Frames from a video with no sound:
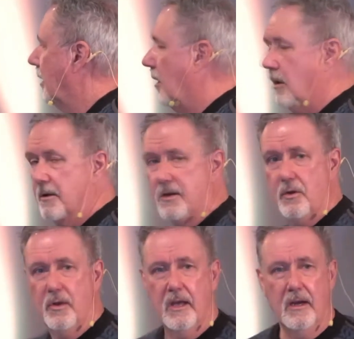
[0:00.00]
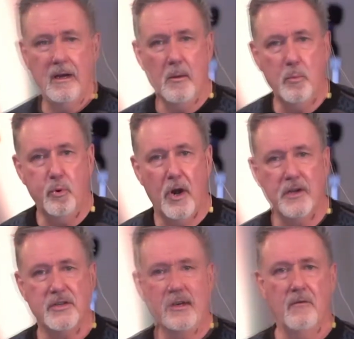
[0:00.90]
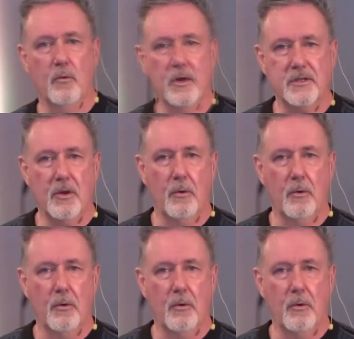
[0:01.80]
do you get an impression of what's going